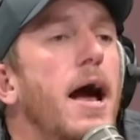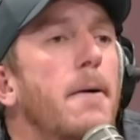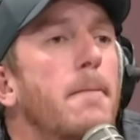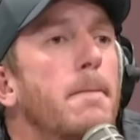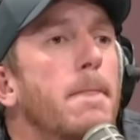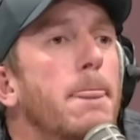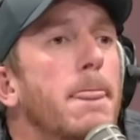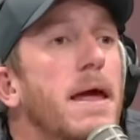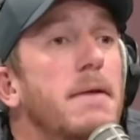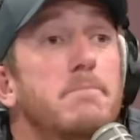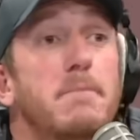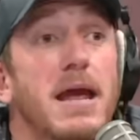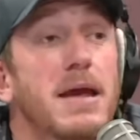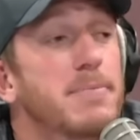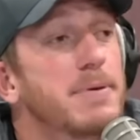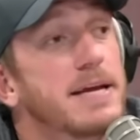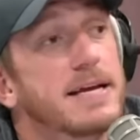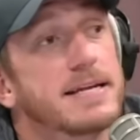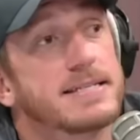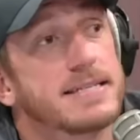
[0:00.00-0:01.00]
and
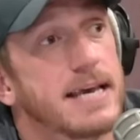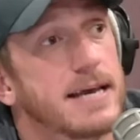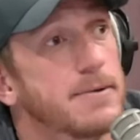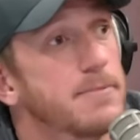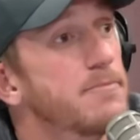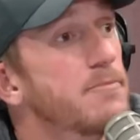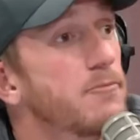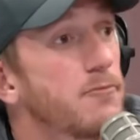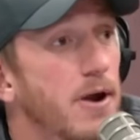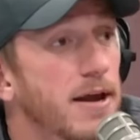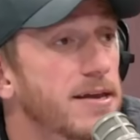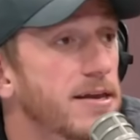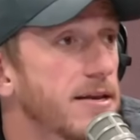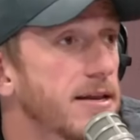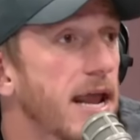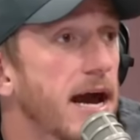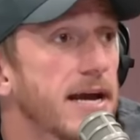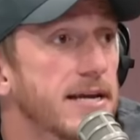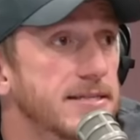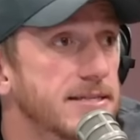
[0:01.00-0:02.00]
maybe it's him
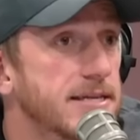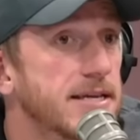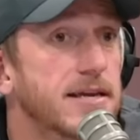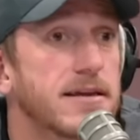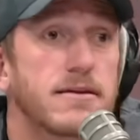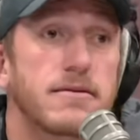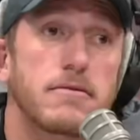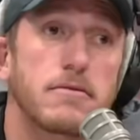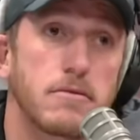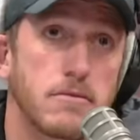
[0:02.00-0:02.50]
recognizing,